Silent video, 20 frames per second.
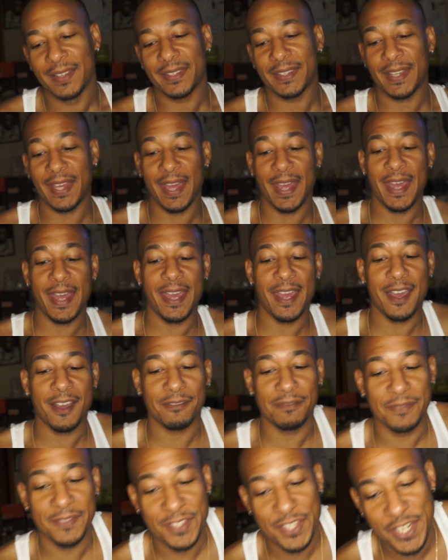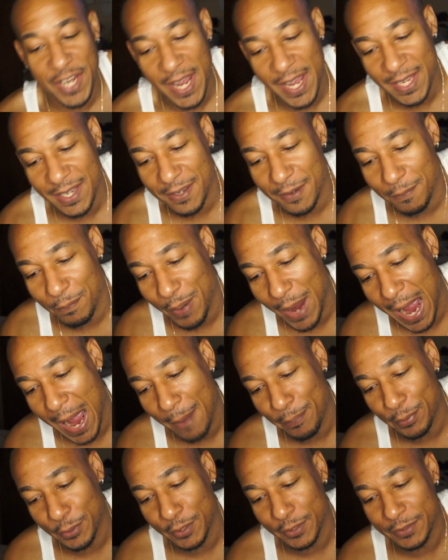Kev, Jake,
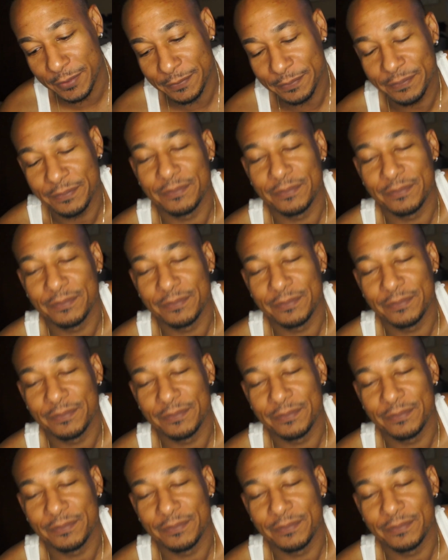Papa.